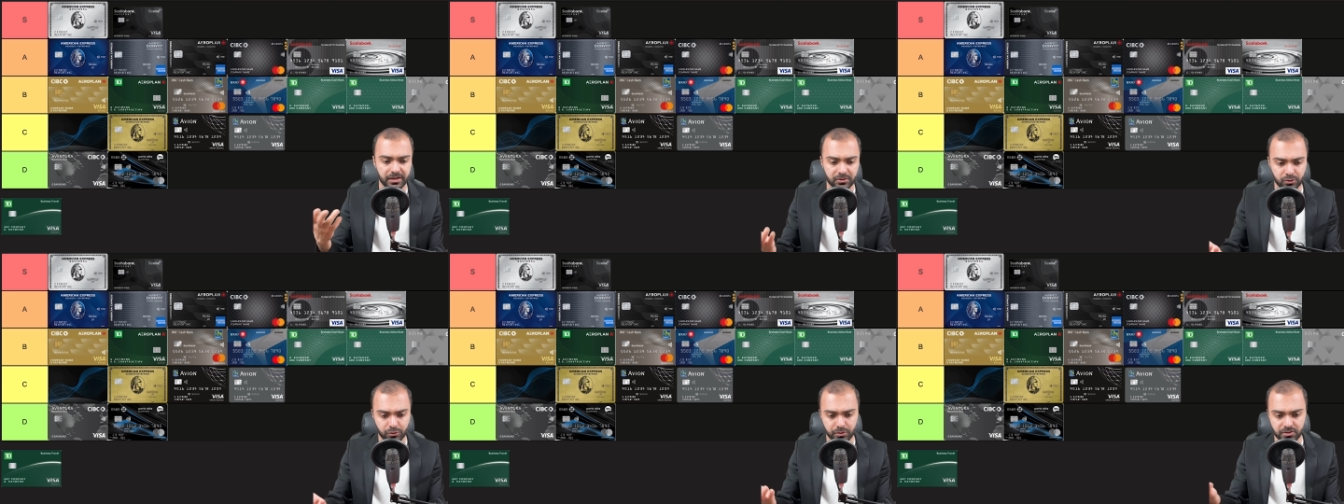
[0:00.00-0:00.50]
it
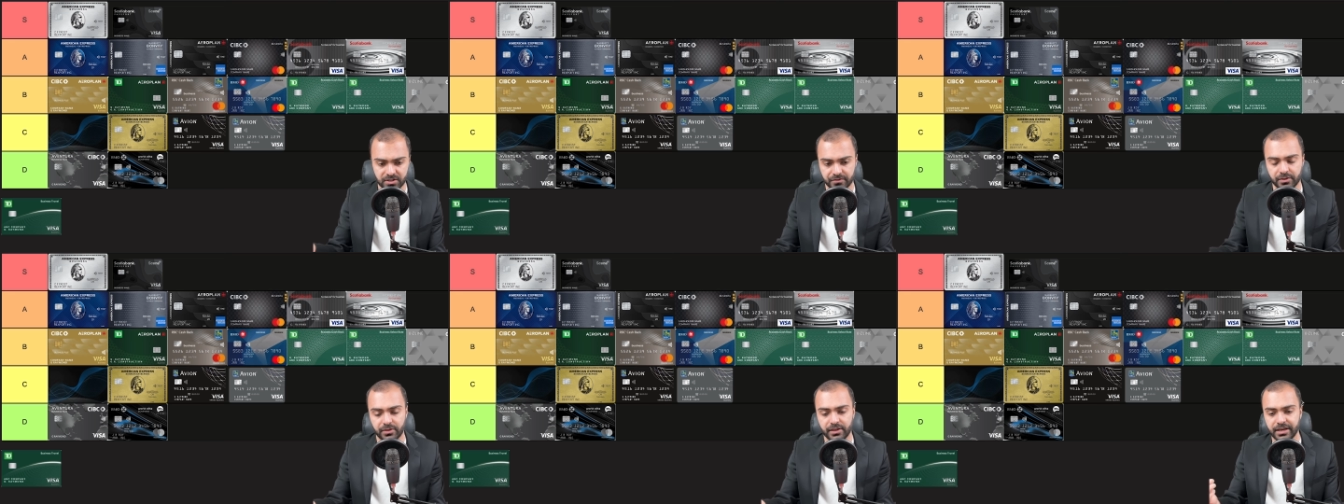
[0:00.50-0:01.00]
towards
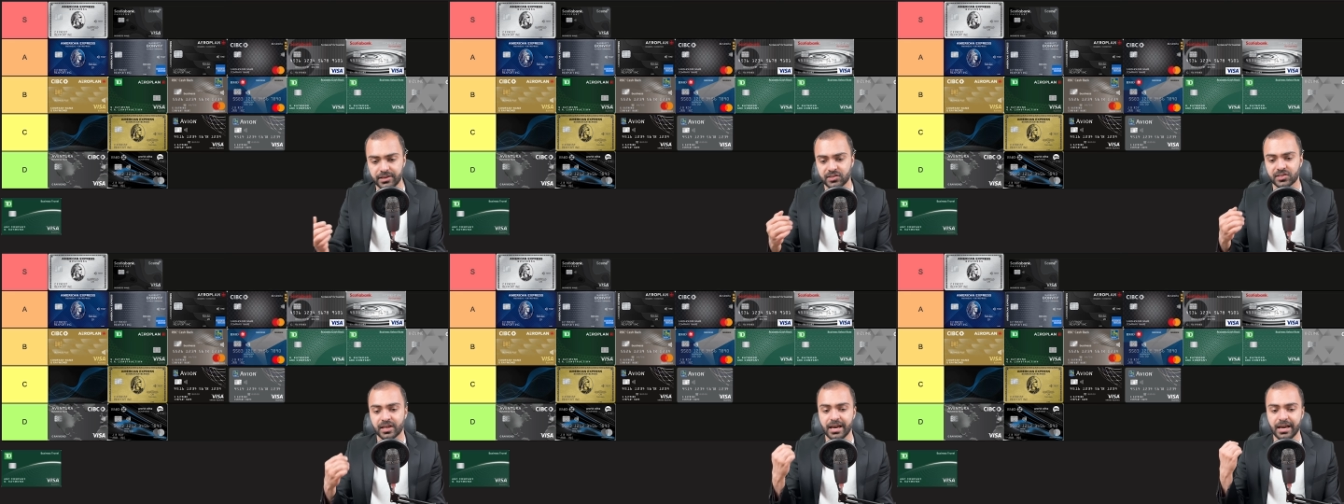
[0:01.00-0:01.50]
different
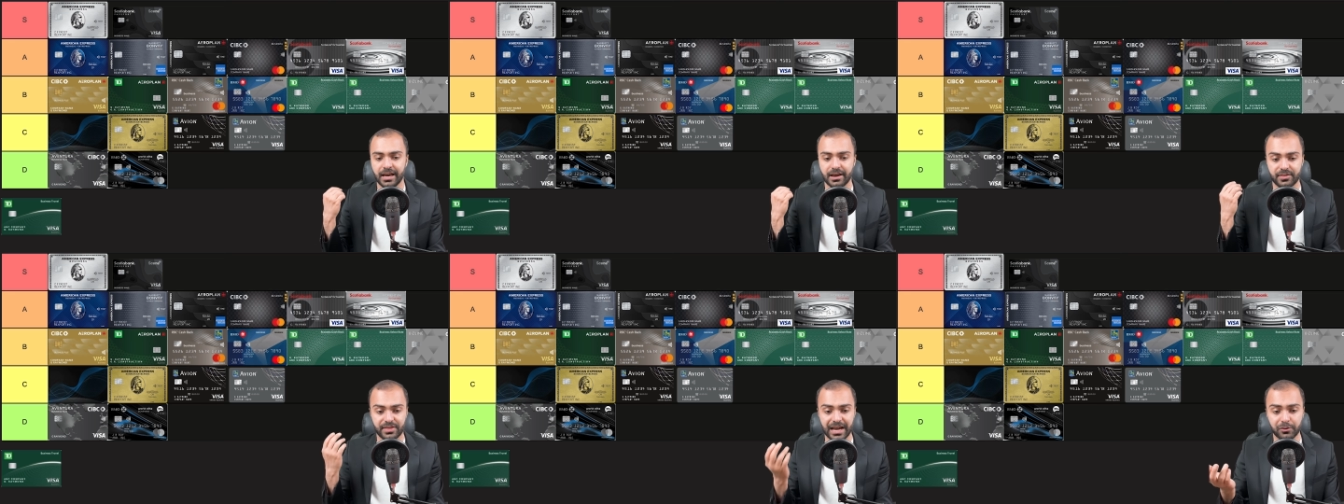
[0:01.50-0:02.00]
things,
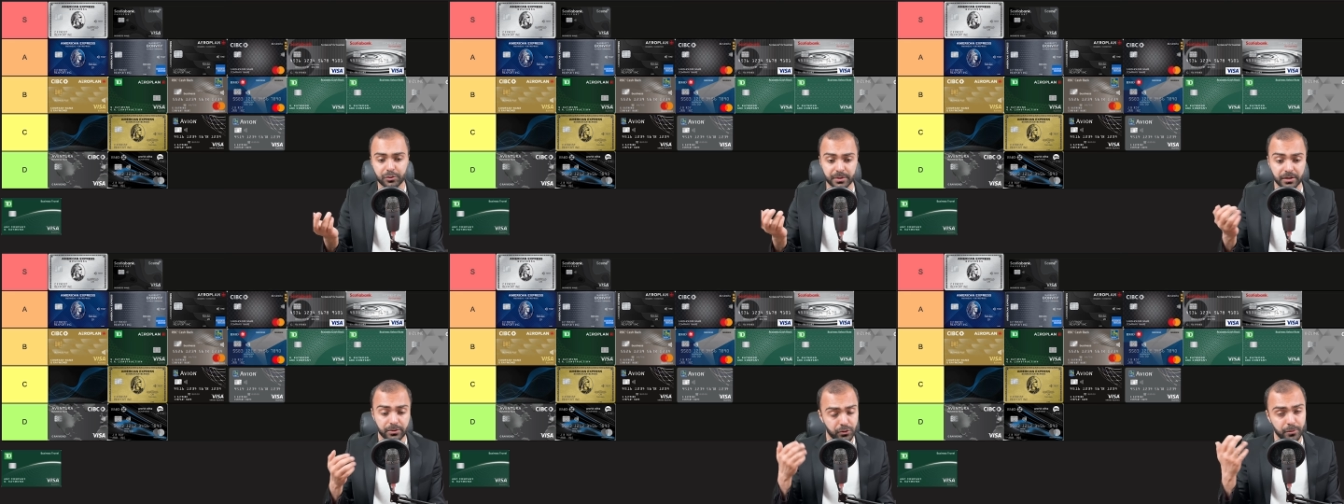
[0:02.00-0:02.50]
that will be
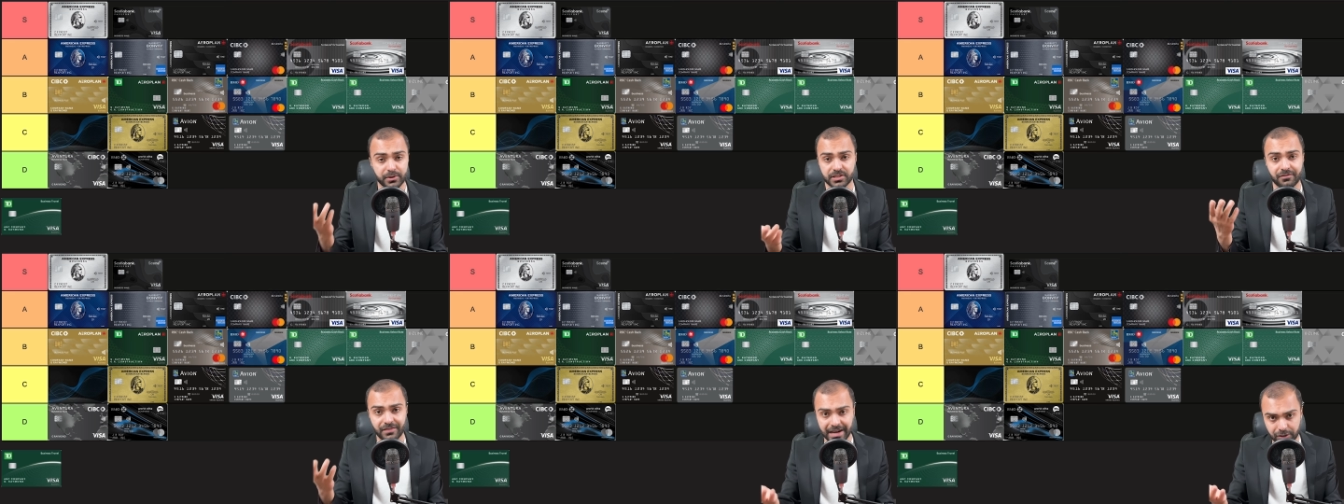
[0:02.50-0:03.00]

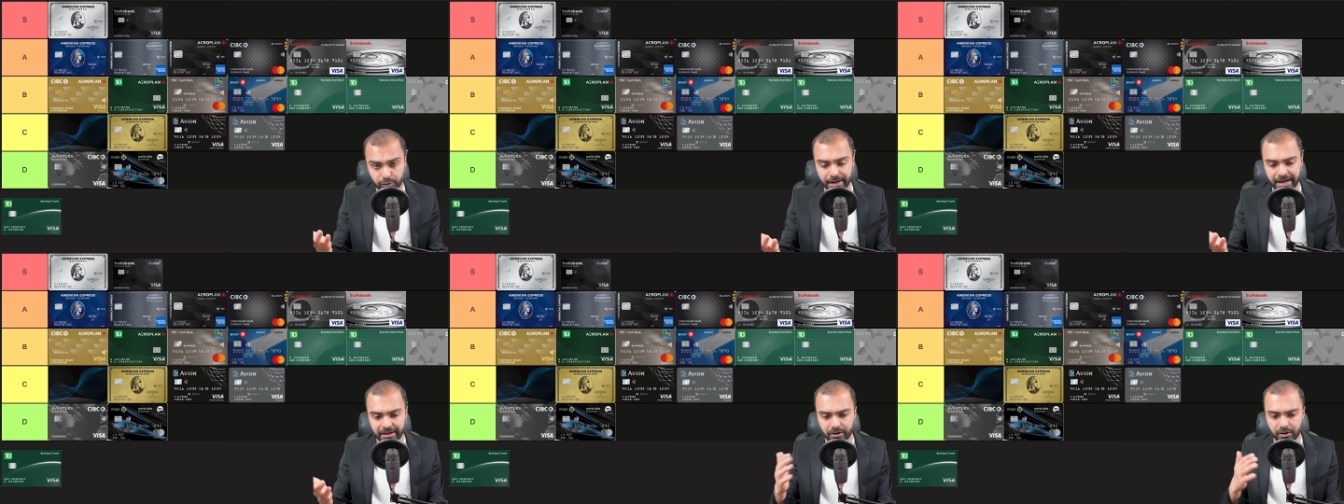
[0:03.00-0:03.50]
3% value
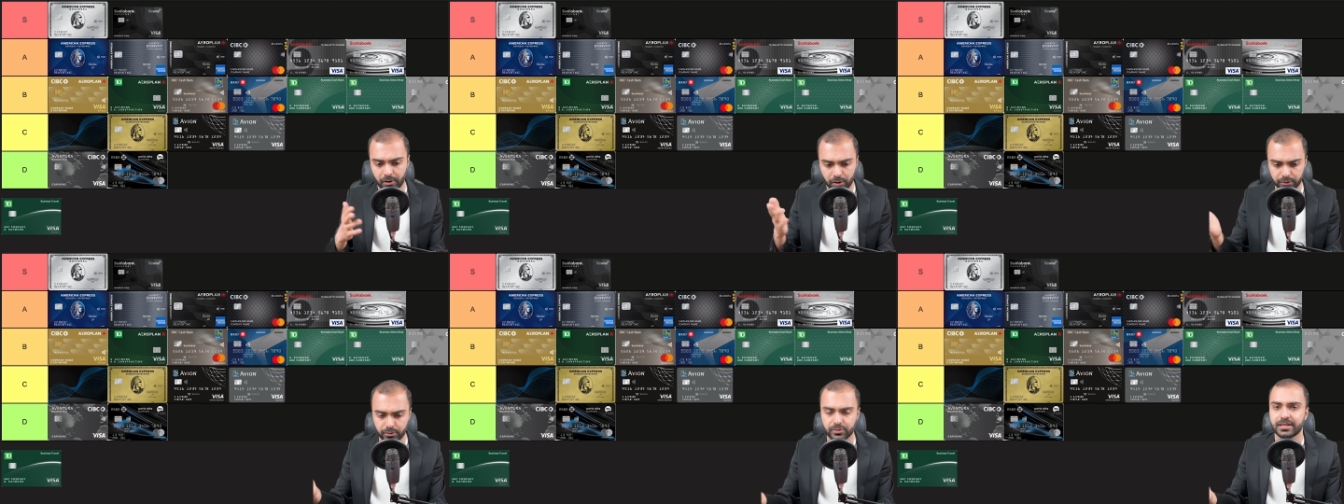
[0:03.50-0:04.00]
back on
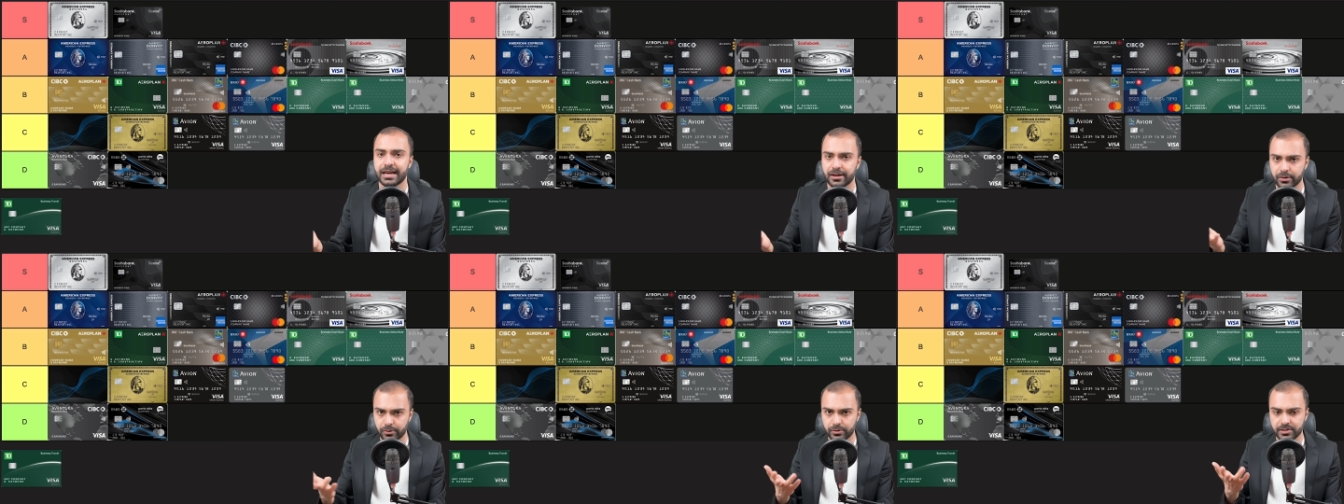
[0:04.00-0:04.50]
all those
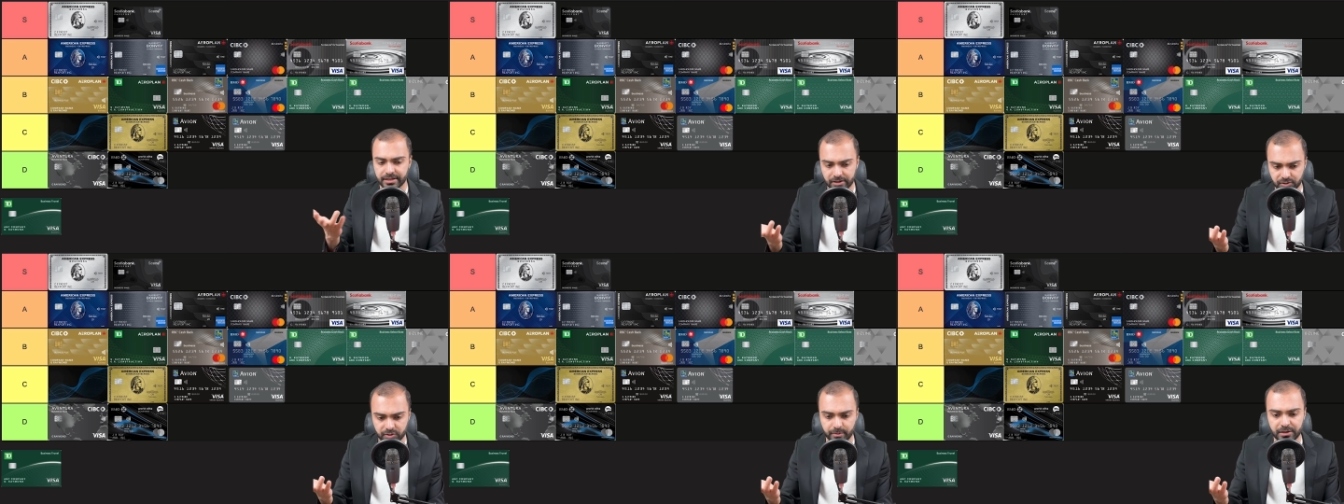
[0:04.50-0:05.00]
categories that I
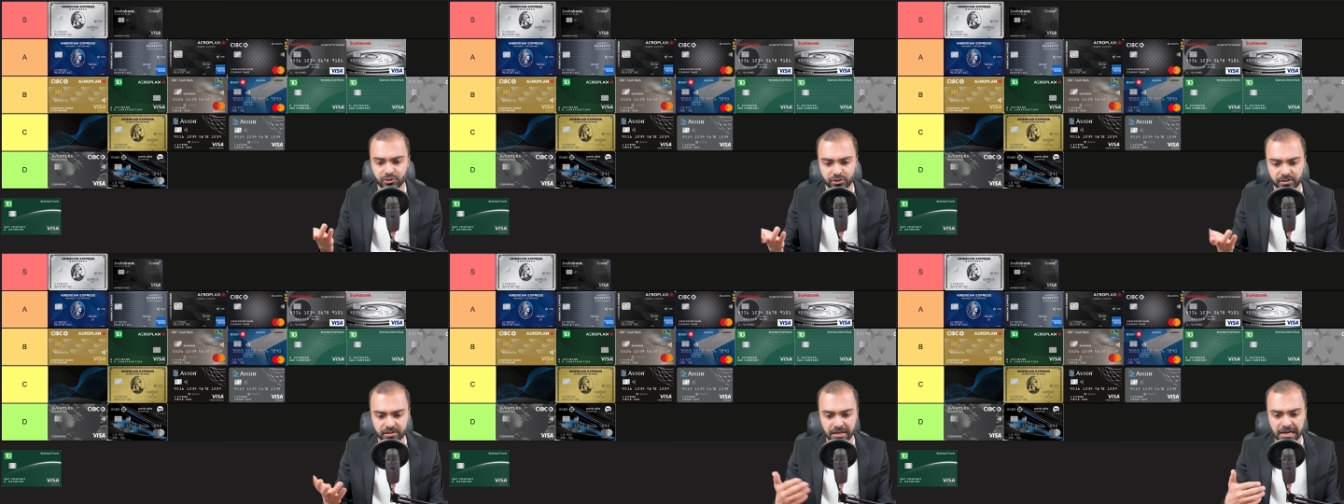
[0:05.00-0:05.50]
just
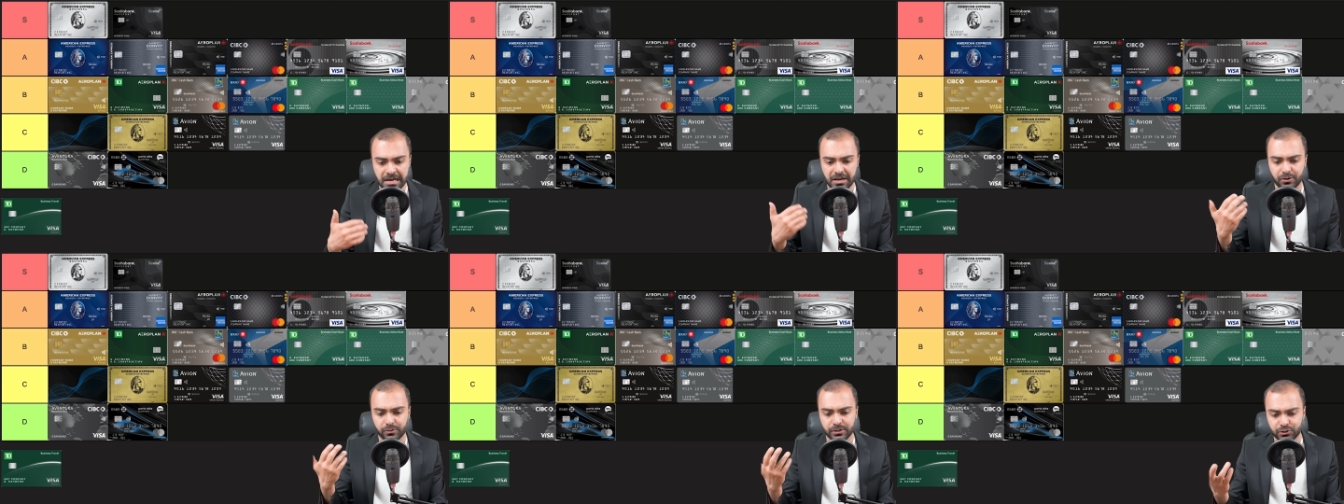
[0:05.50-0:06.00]
mentioned,
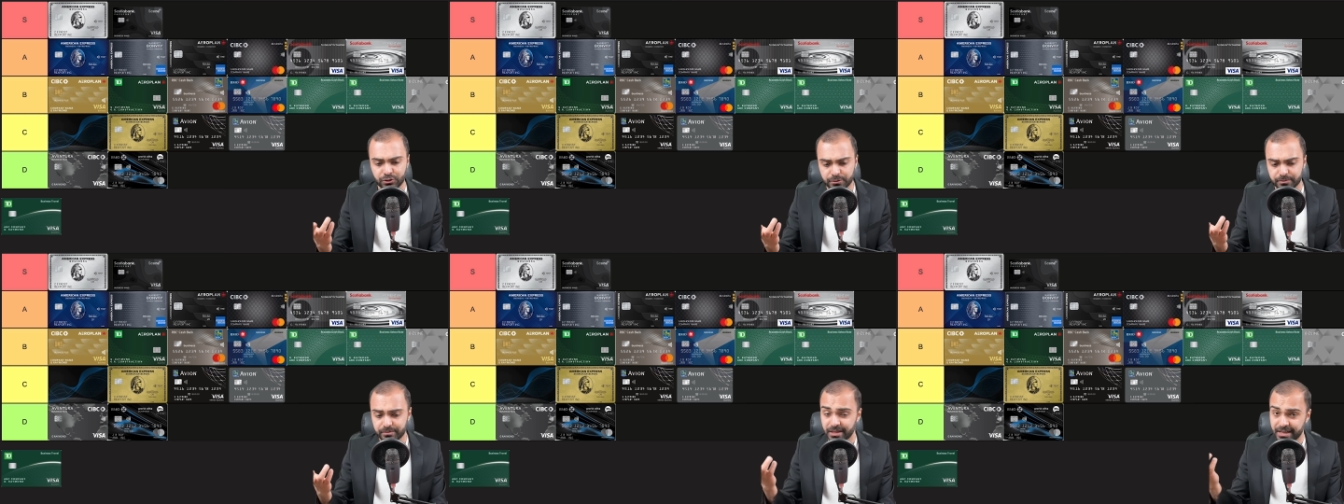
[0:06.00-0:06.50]
which
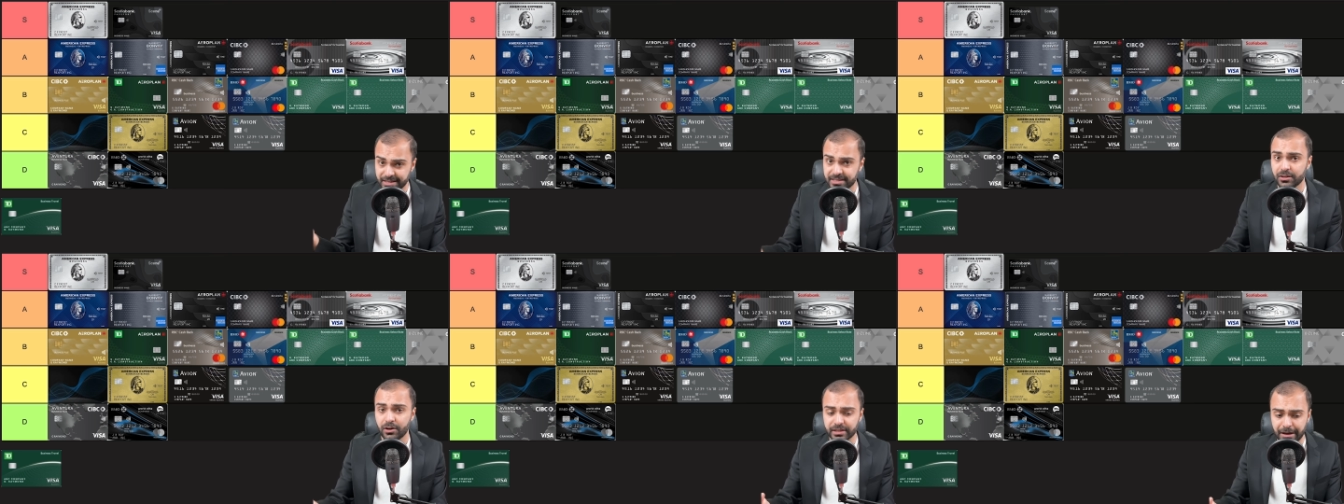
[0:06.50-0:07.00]

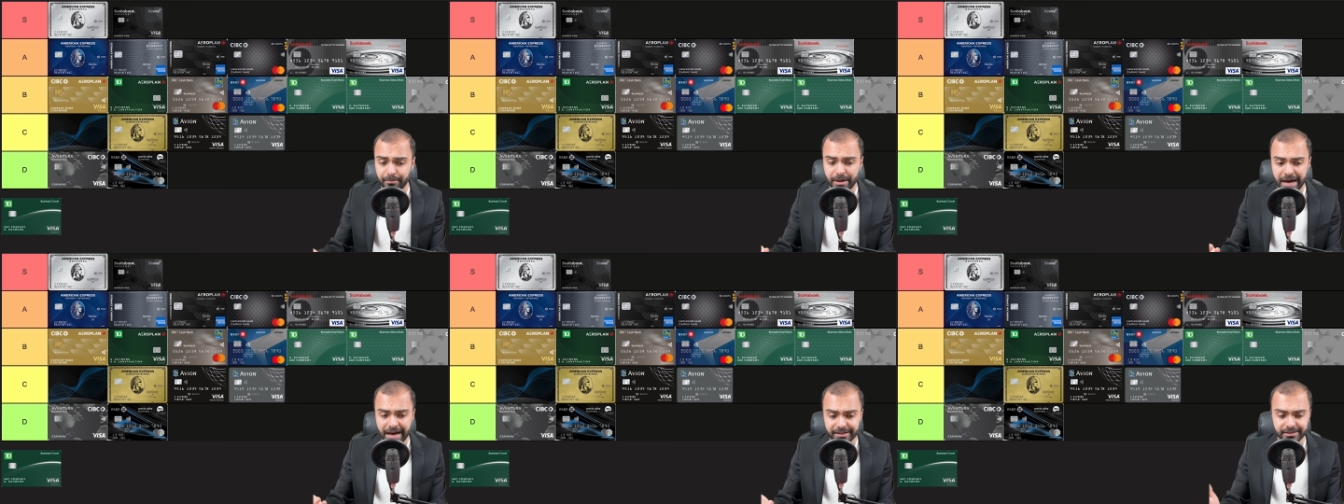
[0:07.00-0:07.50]
isn't all that
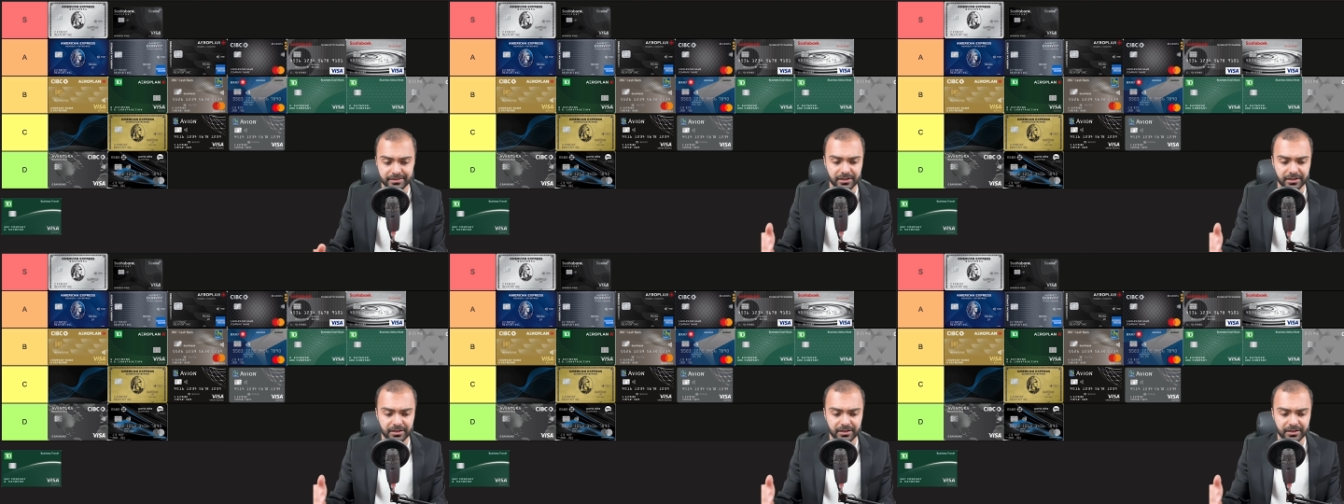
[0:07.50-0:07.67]
bad.